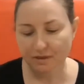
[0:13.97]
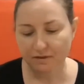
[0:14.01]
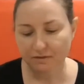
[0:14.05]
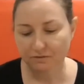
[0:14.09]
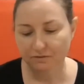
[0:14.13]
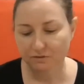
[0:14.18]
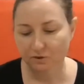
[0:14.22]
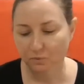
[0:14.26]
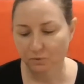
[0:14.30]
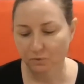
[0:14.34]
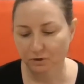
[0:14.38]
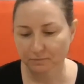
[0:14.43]

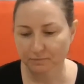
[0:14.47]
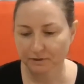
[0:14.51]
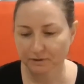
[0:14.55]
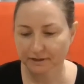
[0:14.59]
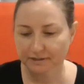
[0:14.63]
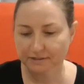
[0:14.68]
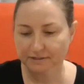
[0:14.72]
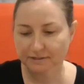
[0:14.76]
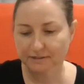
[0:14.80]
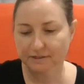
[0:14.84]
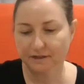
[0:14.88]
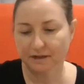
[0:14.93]
So what I'm
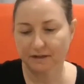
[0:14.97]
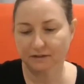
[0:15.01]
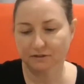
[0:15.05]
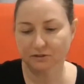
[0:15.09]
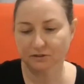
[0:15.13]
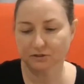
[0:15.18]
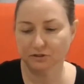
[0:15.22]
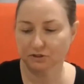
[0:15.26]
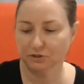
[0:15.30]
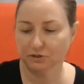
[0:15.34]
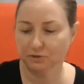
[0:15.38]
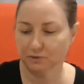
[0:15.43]
going to start to
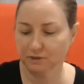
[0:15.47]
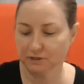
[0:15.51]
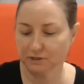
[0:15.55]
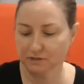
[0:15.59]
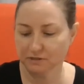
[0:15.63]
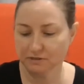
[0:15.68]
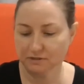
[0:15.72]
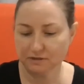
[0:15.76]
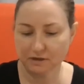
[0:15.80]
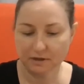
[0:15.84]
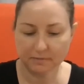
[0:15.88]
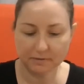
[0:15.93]
do
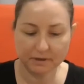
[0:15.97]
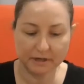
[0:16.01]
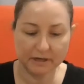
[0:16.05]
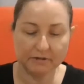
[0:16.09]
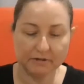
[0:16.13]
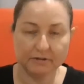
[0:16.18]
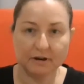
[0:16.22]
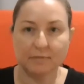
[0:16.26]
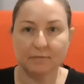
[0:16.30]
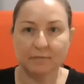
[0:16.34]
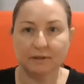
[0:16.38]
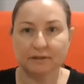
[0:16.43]
is I'm going to
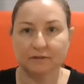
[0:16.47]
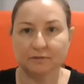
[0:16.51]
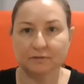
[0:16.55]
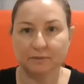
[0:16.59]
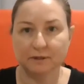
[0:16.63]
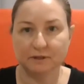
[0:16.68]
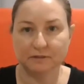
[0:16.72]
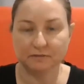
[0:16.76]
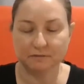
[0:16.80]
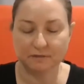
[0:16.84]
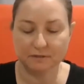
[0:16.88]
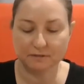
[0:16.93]
grab a little
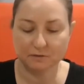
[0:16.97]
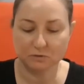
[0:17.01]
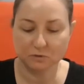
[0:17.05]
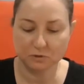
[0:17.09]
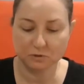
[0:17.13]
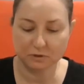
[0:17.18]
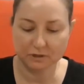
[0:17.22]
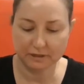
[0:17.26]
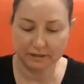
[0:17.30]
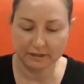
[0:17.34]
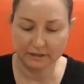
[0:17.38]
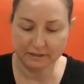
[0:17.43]
bit of this oil
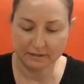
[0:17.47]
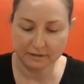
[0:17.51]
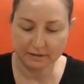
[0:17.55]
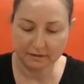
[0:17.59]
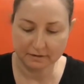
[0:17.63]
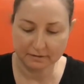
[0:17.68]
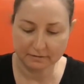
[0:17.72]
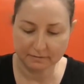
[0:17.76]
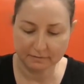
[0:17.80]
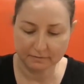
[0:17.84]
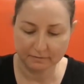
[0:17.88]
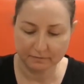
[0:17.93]

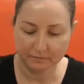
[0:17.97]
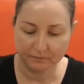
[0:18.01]
cleanser,